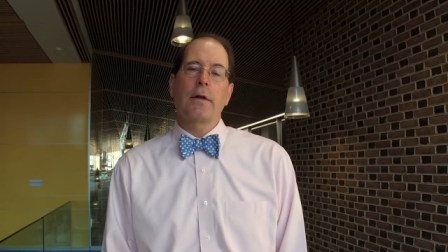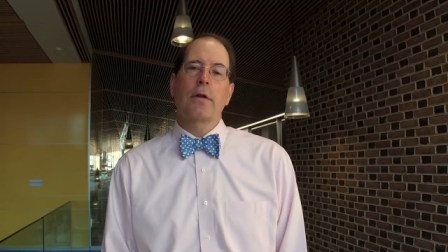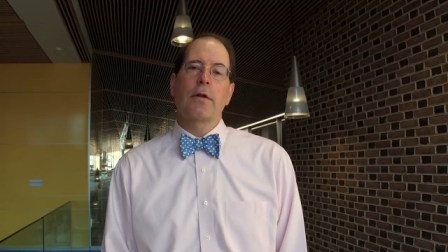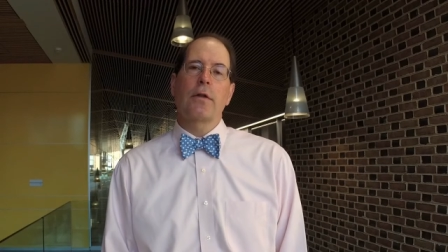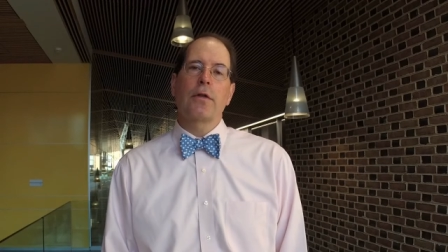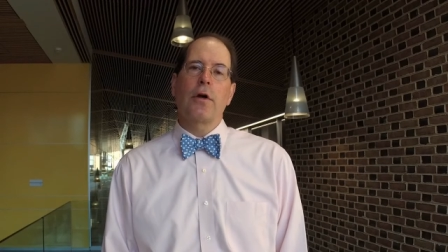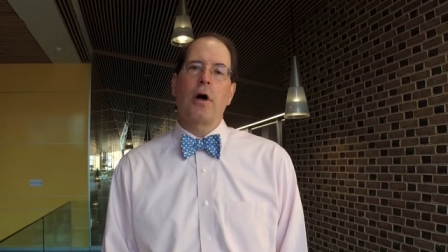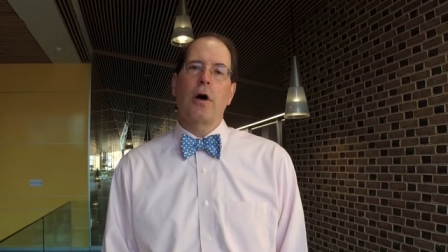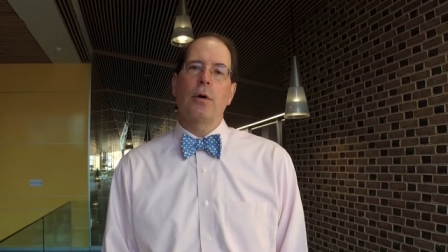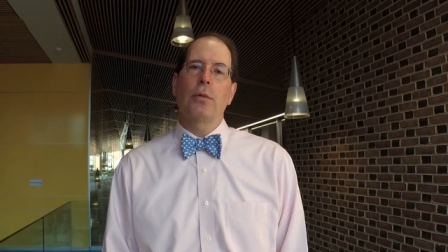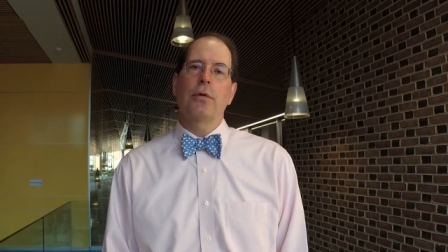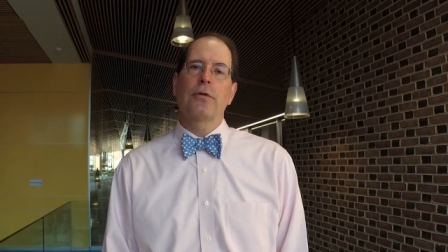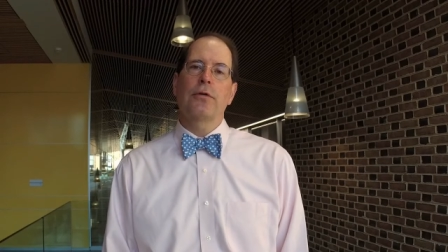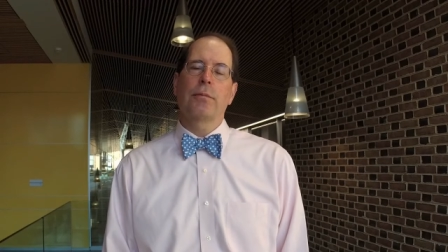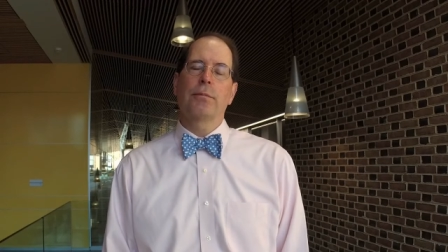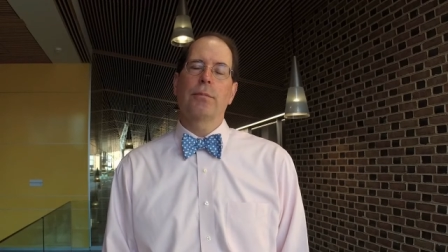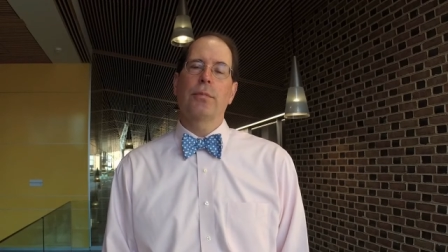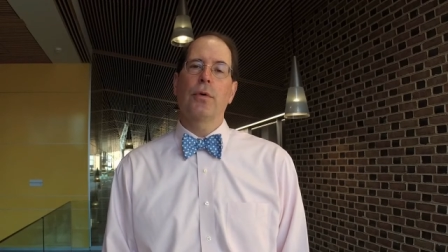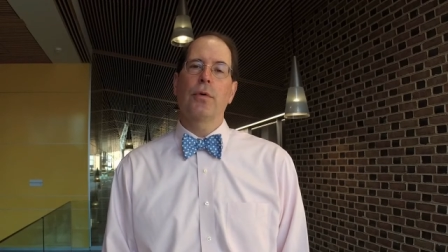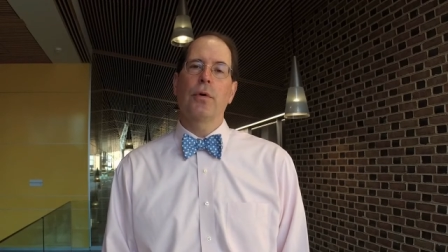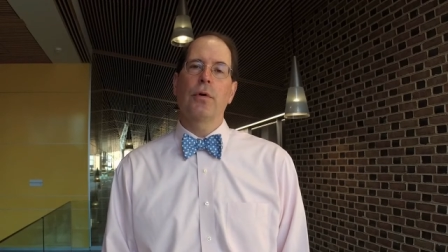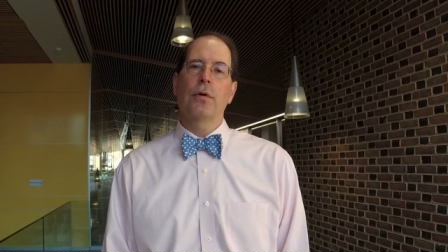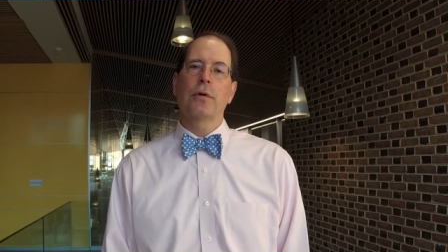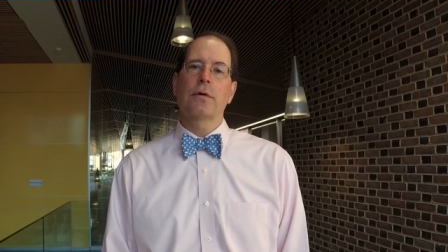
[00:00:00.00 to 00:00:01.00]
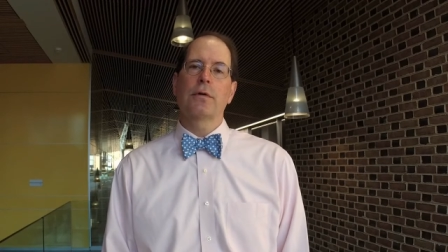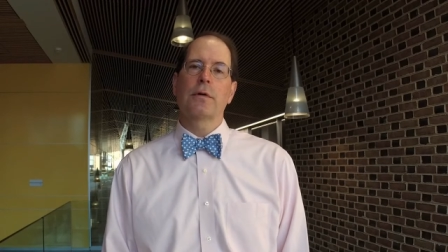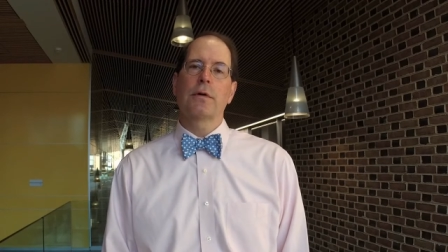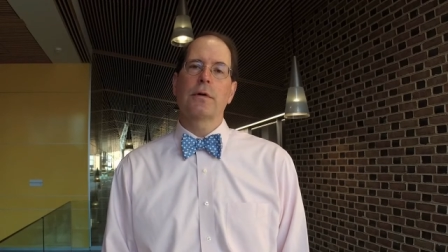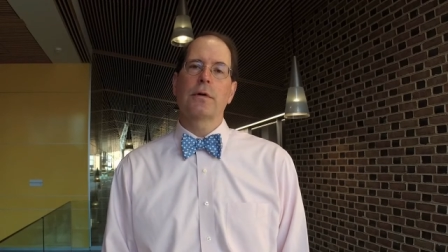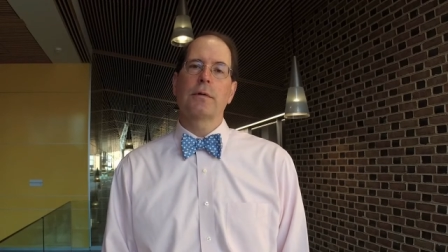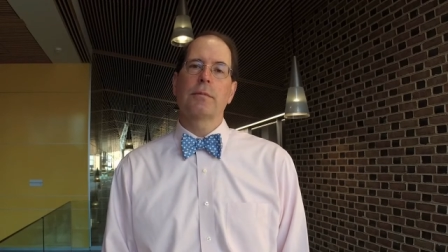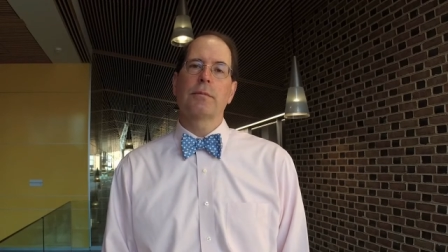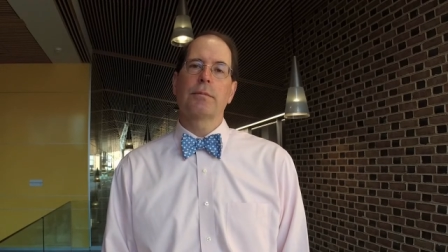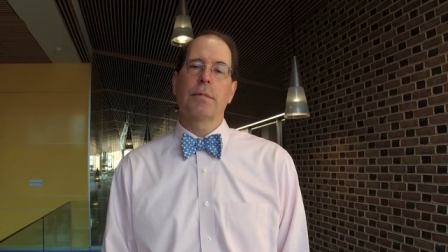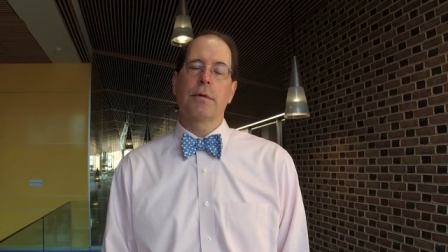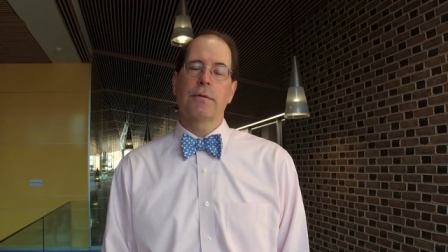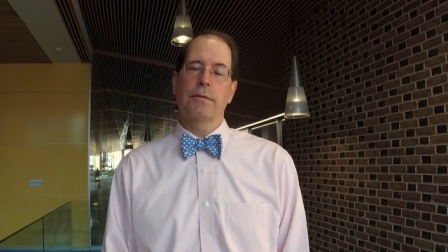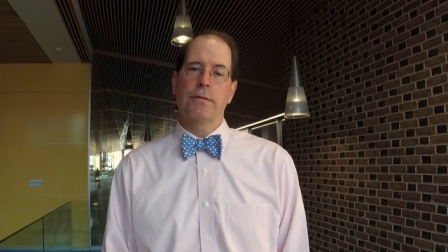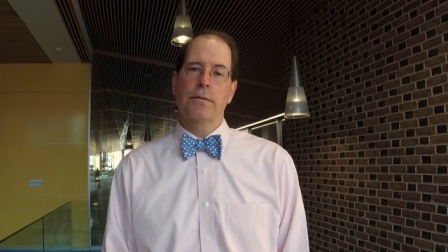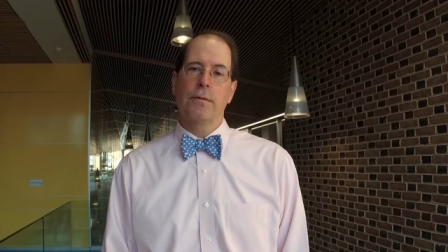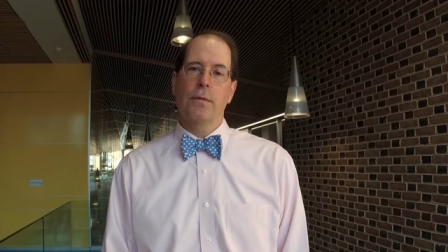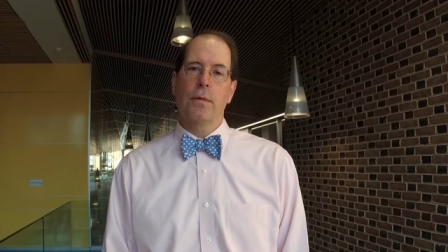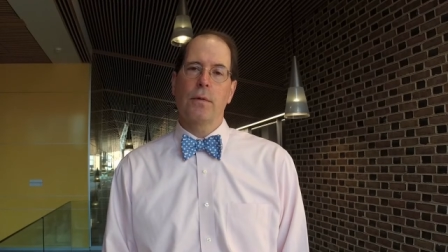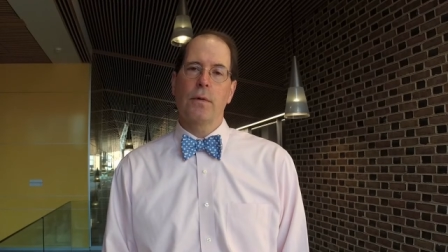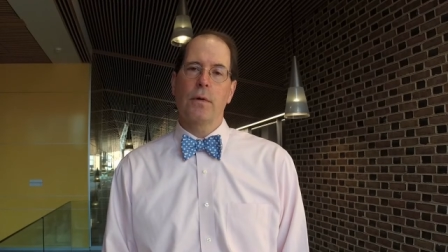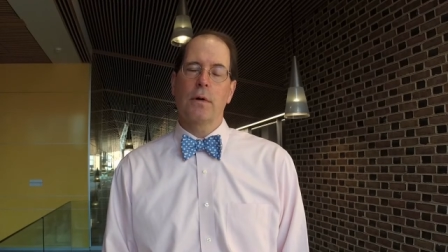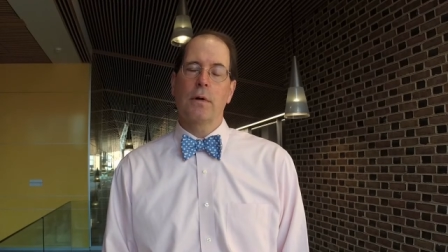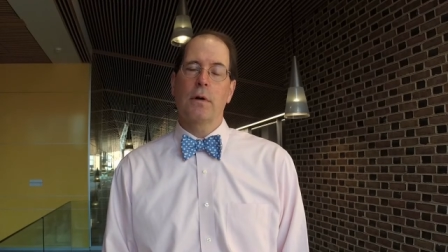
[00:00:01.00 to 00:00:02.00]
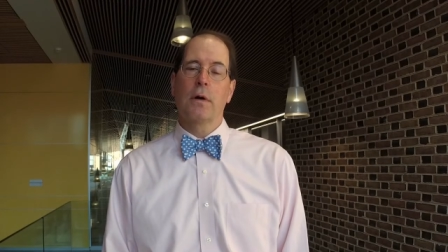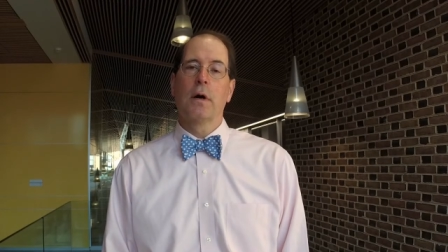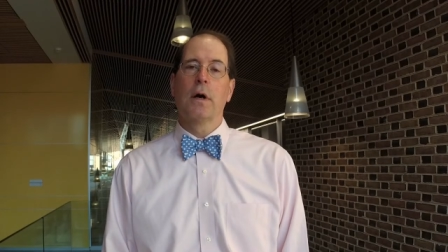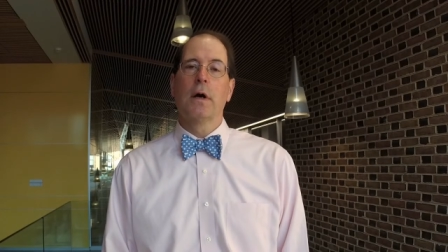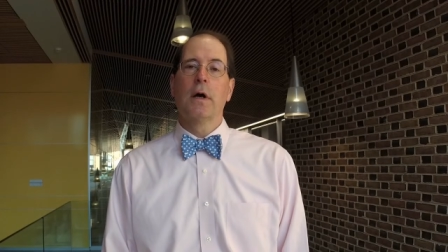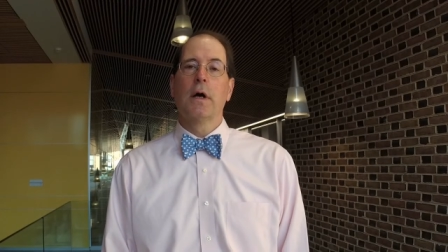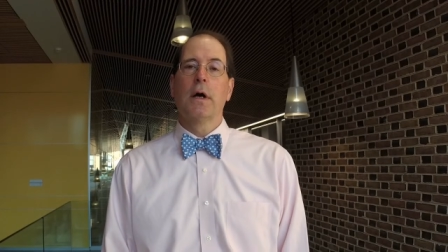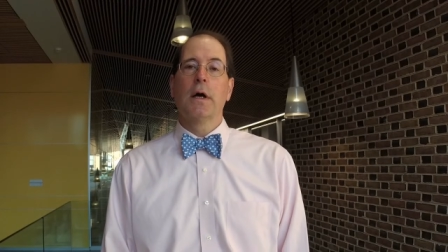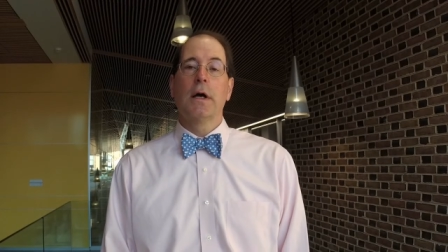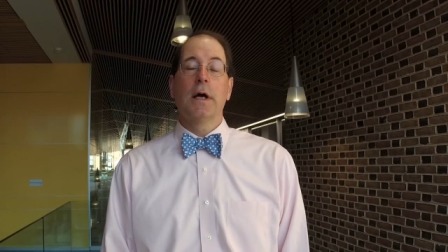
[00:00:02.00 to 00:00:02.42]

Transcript: hadn't thought was important before,